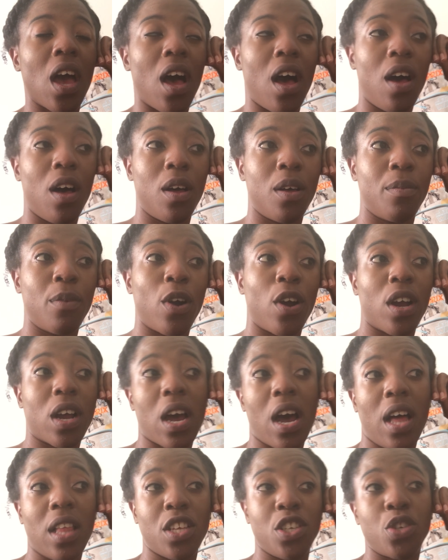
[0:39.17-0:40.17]
um, or
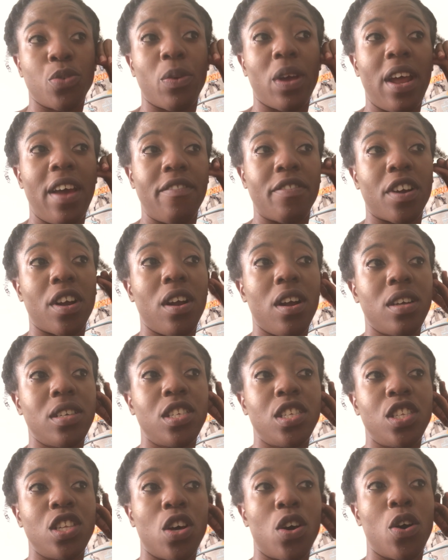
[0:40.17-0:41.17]
college or whatever
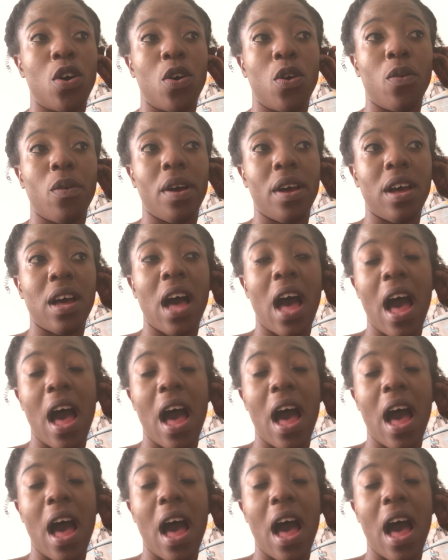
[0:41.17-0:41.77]
so